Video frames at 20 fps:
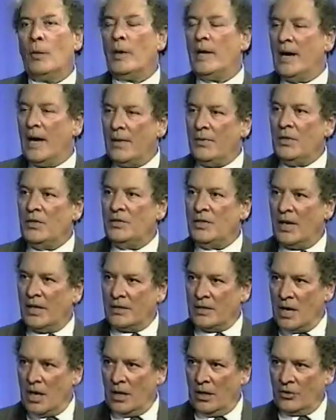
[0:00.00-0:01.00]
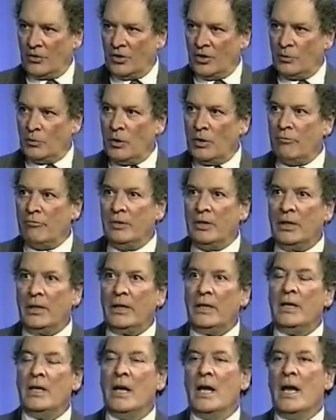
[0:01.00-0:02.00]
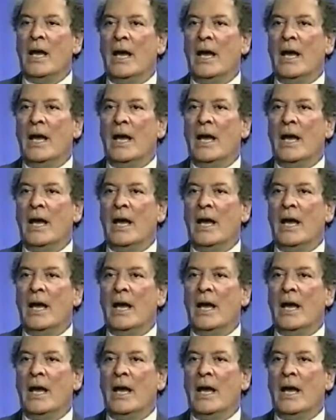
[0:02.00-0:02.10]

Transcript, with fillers: we had these technologies, we really